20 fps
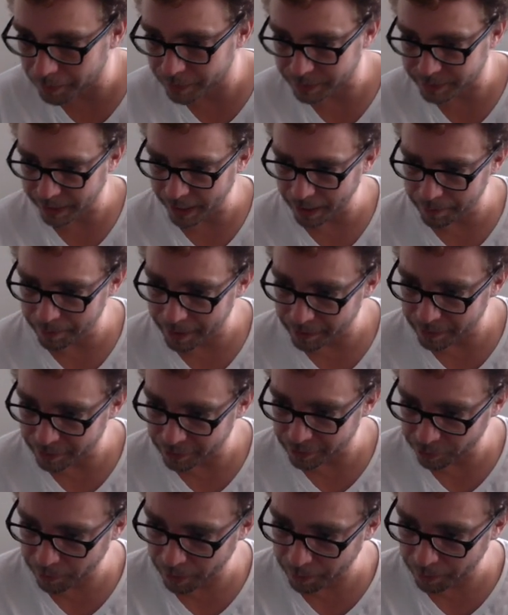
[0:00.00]
Tammy,
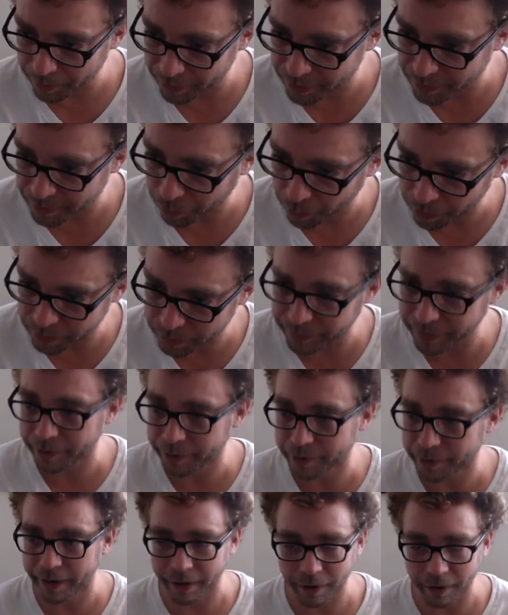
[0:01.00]
do you remember the Sports
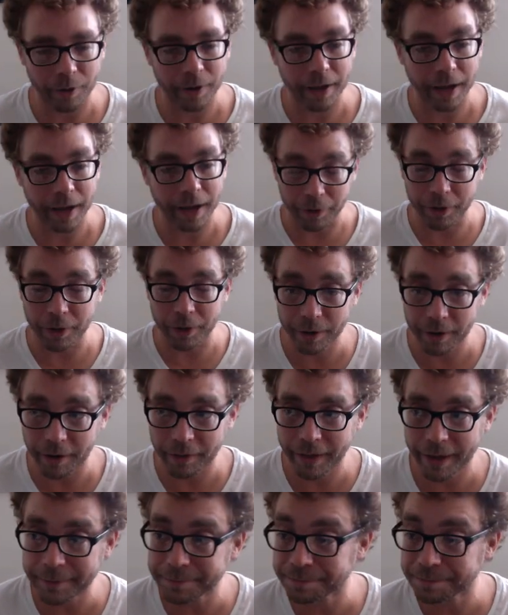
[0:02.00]
Fury raid? Oh yeah, were you in
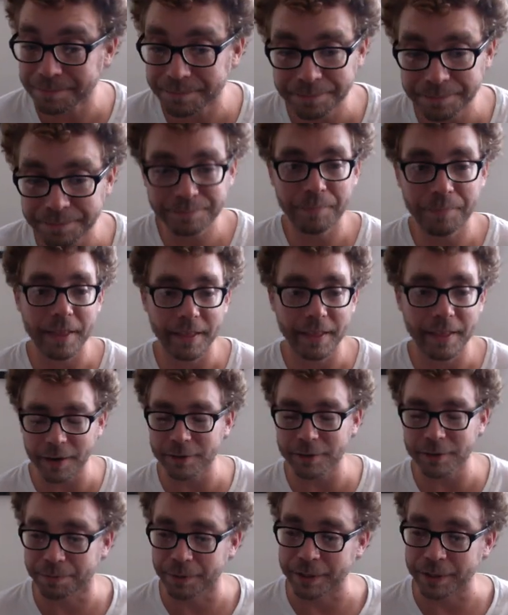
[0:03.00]
on that? That
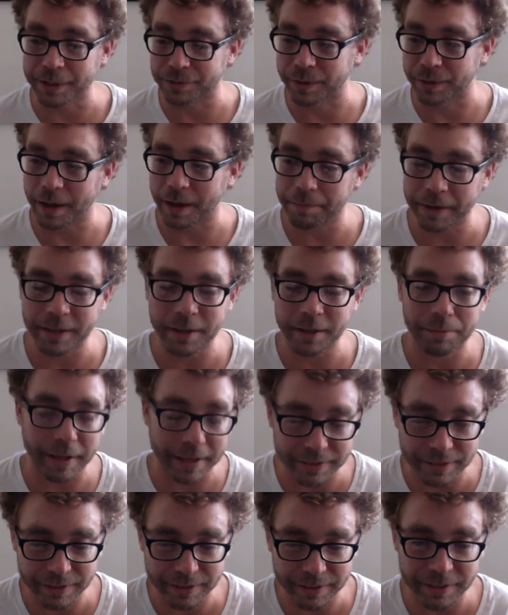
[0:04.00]
was pretty sweet. I picked up
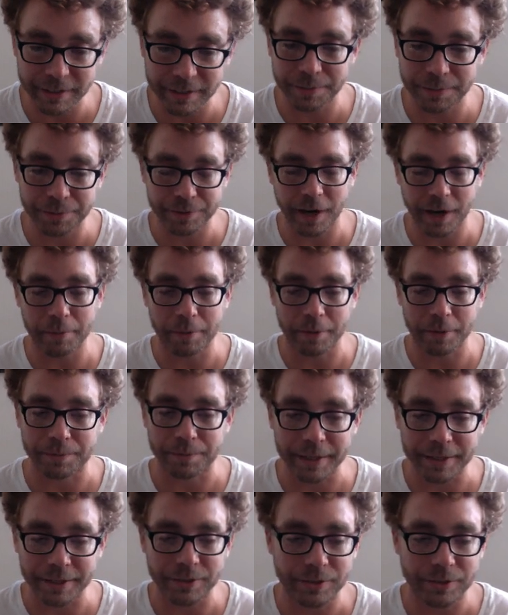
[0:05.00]
like 60 subscribers
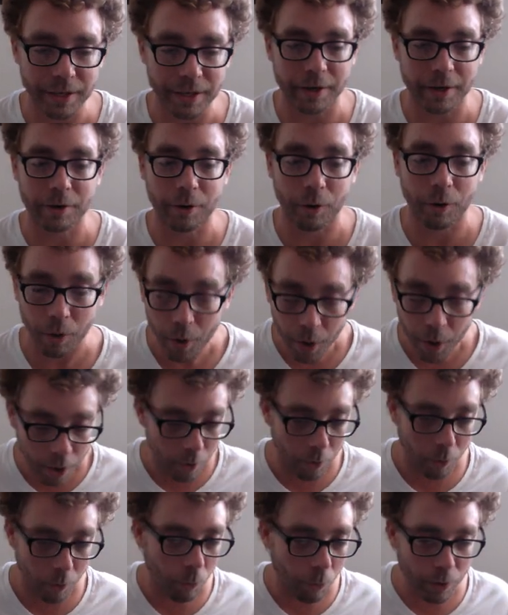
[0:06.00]
by just sitting here going,
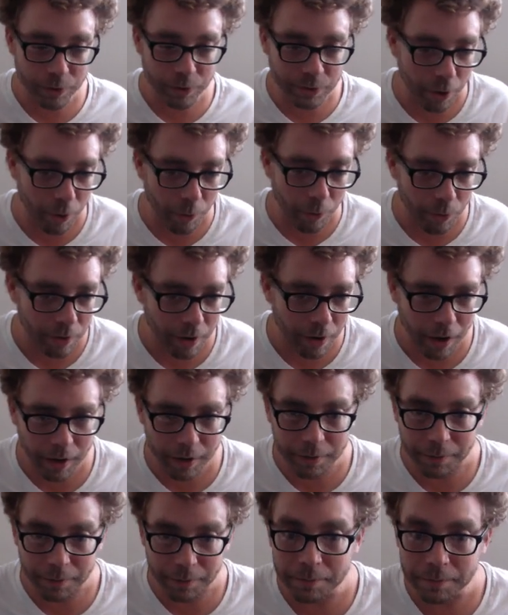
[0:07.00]
what's going
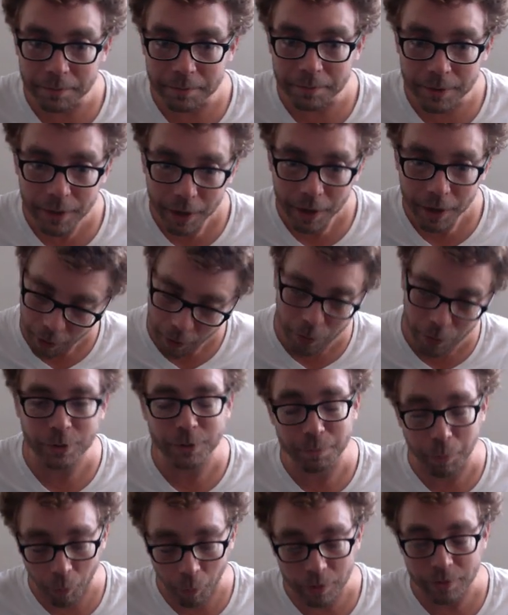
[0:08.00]
on? Oh,
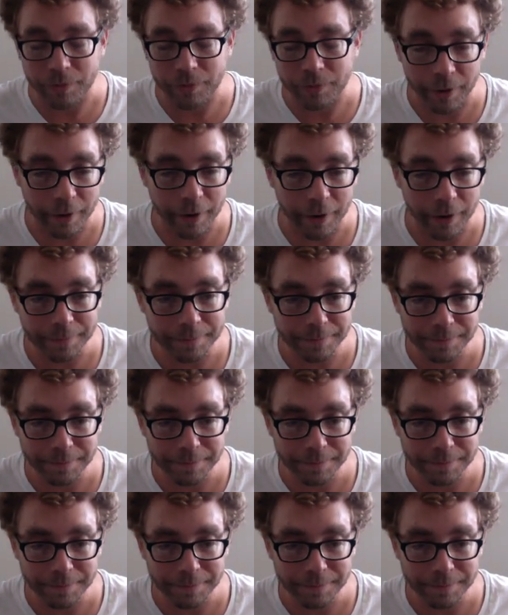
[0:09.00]
Sports Fury.